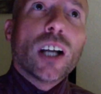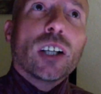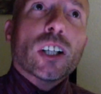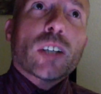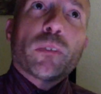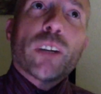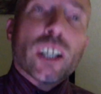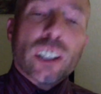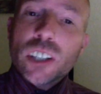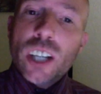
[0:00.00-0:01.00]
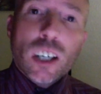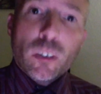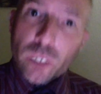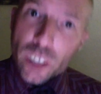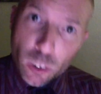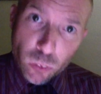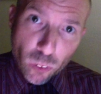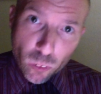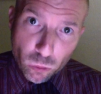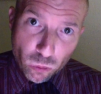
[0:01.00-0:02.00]
Just being gentle people.
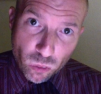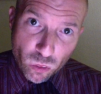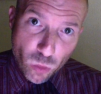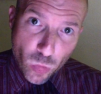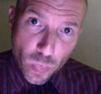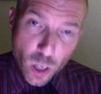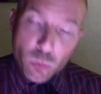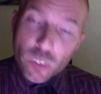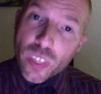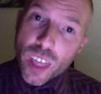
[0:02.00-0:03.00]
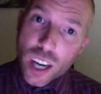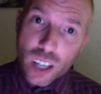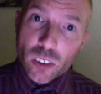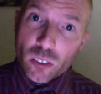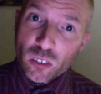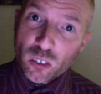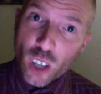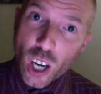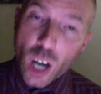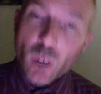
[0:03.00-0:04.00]
But then
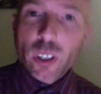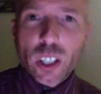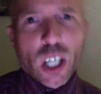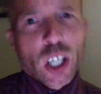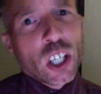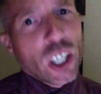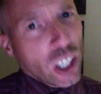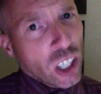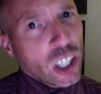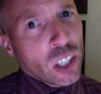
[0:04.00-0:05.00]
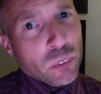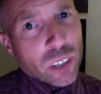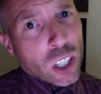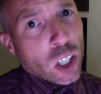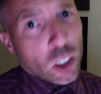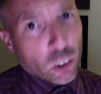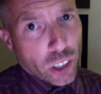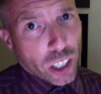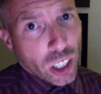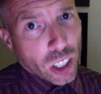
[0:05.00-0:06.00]
we get a little bit hungry.
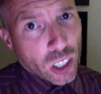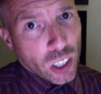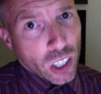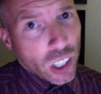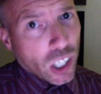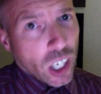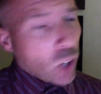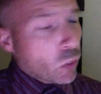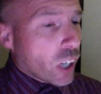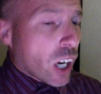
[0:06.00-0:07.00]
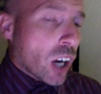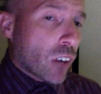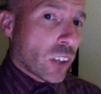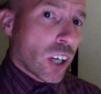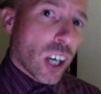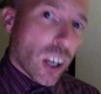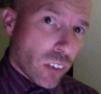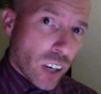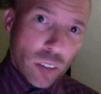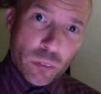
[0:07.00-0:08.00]
And we have to have
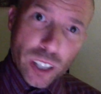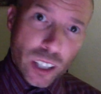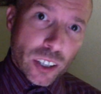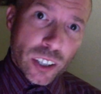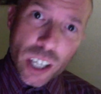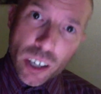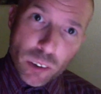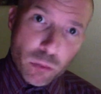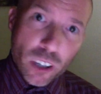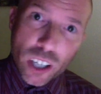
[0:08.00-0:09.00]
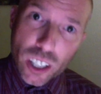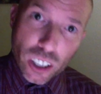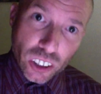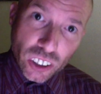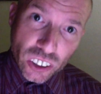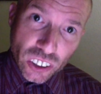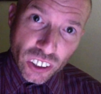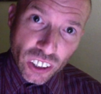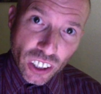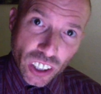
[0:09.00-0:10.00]
our meat and dairy products.
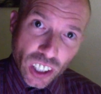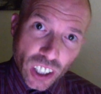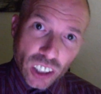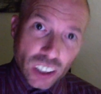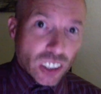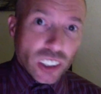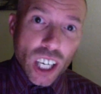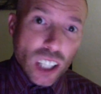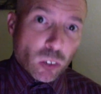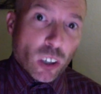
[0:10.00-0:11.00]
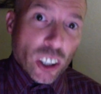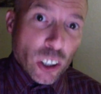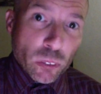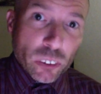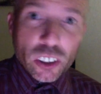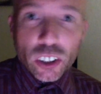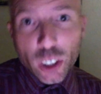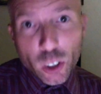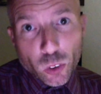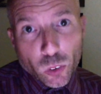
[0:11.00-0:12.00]
Because that's what humans
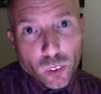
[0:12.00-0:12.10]
do.